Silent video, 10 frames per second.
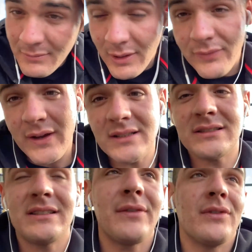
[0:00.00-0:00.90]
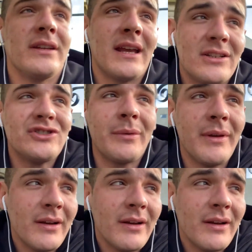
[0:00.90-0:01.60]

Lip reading: My face is definitely getting chubbier.